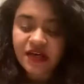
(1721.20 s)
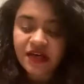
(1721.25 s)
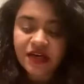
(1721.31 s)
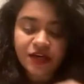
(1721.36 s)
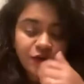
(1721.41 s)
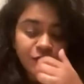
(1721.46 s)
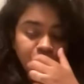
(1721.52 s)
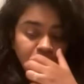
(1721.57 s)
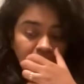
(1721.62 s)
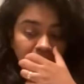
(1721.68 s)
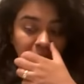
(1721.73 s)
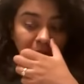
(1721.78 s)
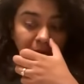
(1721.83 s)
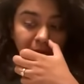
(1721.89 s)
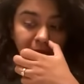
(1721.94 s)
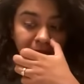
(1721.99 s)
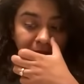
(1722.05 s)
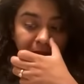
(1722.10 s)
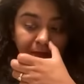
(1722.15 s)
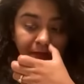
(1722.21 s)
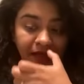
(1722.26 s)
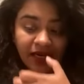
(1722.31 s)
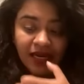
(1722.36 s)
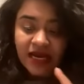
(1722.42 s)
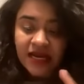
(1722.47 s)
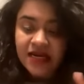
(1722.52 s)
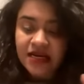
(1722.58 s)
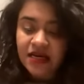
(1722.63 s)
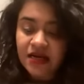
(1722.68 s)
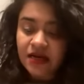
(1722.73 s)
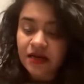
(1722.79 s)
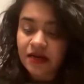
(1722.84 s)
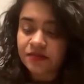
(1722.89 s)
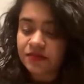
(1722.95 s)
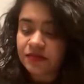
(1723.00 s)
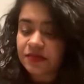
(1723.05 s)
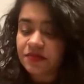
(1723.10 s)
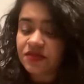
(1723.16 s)
Thank you. I'm glad.
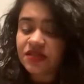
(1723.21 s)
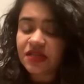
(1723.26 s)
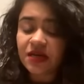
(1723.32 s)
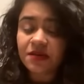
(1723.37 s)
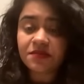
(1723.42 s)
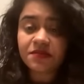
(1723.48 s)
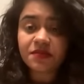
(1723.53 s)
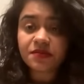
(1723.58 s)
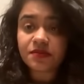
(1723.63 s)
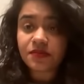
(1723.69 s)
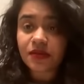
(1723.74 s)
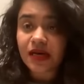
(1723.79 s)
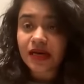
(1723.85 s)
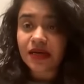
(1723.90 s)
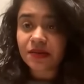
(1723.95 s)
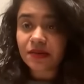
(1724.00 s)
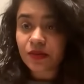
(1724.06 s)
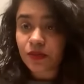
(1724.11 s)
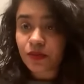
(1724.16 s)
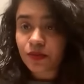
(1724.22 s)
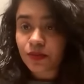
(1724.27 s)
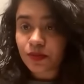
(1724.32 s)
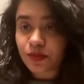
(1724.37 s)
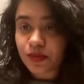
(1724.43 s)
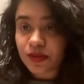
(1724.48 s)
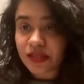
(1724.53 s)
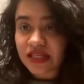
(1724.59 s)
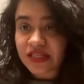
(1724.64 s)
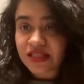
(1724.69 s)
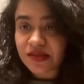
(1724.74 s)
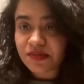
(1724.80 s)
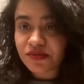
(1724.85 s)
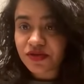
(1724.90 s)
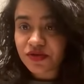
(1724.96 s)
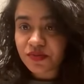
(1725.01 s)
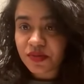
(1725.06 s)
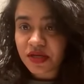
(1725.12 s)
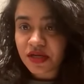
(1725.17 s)
But there
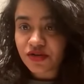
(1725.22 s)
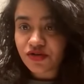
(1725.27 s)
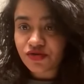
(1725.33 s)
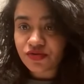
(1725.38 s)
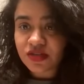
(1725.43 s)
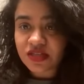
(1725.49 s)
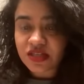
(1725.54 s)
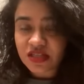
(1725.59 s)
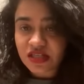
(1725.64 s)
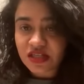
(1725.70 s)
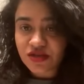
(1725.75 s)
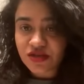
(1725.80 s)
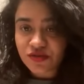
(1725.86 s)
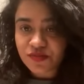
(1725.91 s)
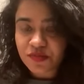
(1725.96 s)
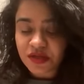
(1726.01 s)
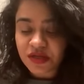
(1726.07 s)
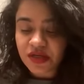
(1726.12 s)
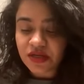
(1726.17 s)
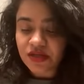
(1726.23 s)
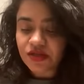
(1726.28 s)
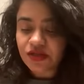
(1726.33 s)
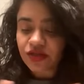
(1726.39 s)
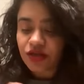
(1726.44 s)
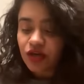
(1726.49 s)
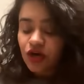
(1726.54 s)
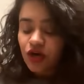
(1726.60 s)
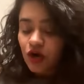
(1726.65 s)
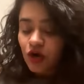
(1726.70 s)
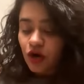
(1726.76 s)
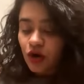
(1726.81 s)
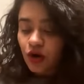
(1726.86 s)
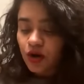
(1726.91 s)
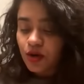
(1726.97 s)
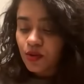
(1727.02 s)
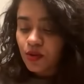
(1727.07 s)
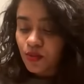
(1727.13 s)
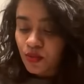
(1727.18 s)
seem to be two distinct opinions
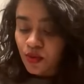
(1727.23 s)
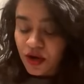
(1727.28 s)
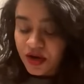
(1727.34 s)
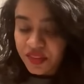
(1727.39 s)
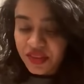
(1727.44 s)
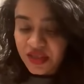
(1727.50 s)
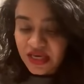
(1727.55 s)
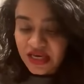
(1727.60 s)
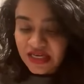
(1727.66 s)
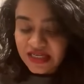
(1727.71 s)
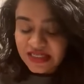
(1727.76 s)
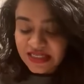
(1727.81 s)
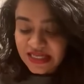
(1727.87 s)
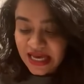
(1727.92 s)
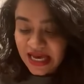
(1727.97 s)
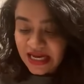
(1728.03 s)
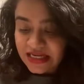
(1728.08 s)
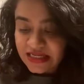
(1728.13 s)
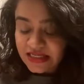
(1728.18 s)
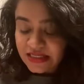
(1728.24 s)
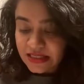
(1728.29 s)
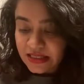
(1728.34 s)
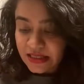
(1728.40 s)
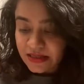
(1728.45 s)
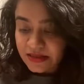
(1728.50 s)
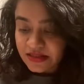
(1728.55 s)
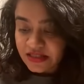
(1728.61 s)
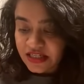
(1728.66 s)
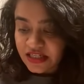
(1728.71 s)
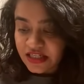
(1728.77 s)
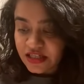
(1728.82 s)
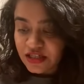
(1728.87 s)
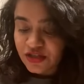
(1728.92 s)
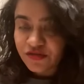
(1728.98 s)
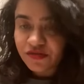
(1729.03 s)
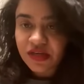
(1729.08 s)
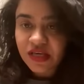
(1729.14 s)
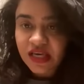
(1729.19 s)
on what the exact
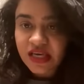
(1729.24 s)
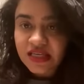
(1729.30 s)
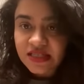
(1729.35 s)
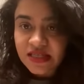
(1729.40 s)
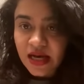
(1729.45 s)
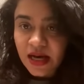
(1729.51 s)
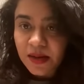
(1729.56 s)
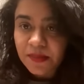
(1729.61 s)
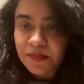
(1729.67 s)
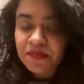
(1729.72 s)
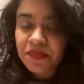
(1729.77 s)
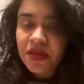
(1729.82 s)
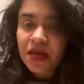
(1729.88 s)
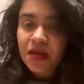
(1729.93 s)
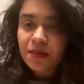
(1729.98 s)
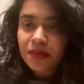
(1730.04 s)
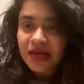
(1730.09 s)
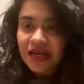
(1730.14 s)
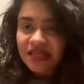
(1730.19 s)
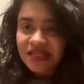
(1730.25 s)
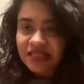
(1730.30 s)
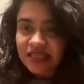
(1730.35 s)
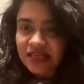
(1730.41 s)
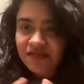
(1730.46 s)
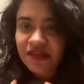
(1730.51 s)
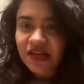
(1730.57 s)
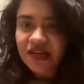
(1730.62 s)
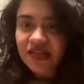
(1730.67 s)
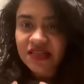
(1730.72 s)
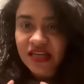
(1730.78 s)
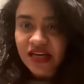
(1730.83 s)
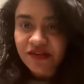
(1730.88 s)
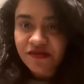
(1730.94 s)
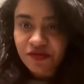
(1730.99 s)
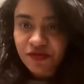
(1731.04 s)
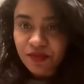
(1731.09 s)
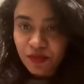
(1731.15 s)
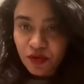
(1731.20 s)
details of the case are. But let's leave that
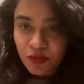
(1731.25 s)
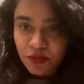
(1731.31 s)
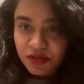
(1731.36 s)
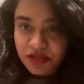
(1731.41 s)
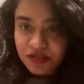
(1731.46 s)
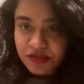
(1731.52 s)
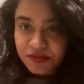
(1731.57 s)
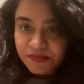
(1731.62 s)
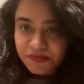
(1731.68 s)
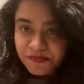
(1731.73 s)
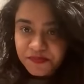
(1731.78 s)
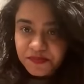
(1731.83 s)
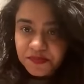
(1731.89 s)
aside for a moment.